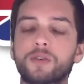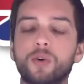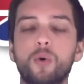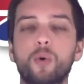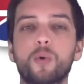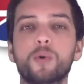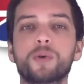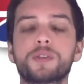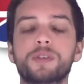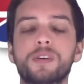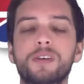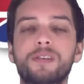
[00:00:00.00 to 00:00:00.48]
it's
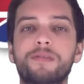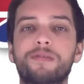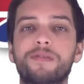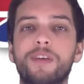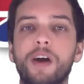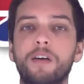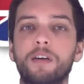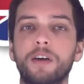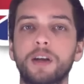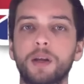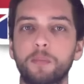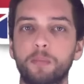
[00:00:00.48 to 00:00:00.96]
also
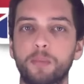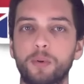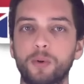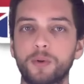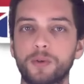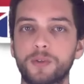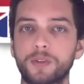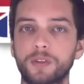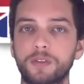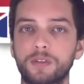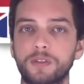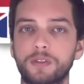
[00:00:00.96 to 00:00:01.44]
very
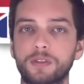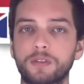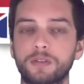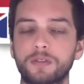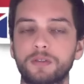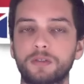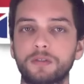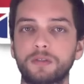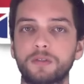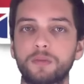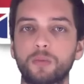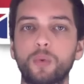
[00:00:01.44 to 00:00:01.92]
important.
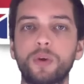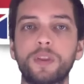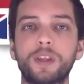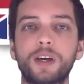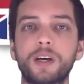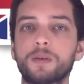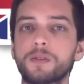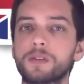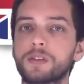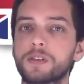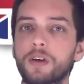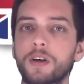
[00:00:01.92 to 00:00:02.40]

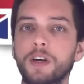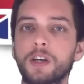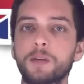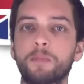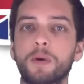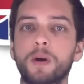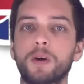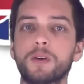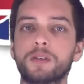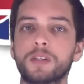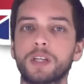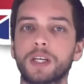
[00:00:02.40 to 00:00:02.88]
Without
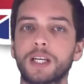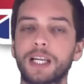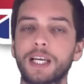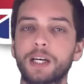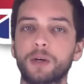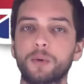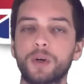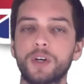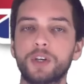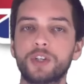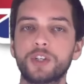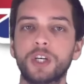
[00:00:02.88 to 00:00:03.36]
signposting
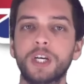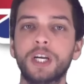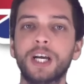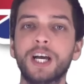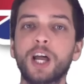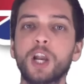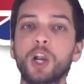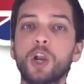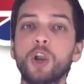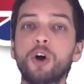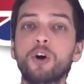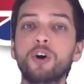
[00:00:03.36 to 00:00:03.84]
language,
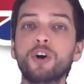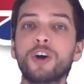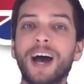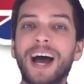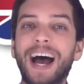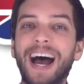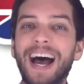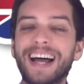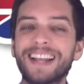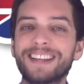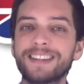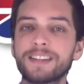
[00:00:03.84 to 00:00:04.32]

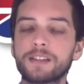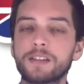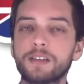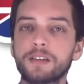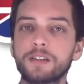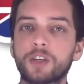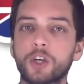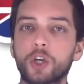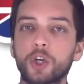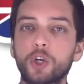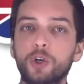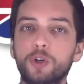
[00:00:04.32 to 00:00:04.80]
longer
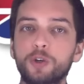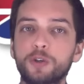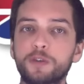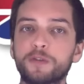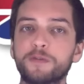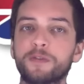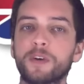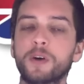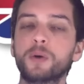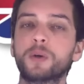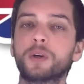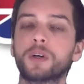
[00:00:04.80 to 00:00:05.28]
answers can lose
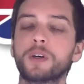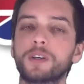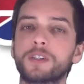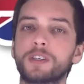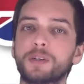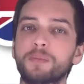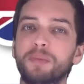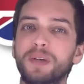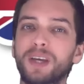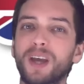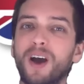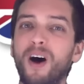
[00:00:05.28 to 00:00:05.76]

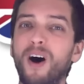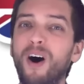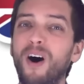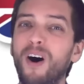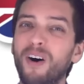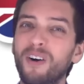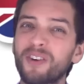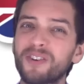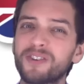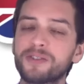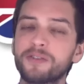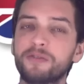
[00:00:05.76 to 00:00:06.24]
focus and be
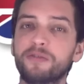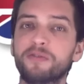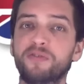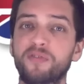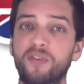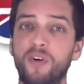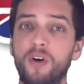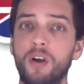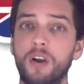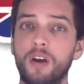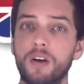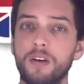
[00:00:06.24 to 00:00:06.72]
hard to
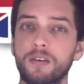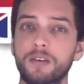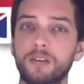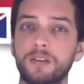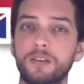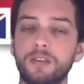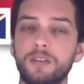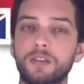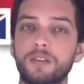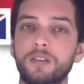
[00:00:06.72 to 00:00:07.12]
follow.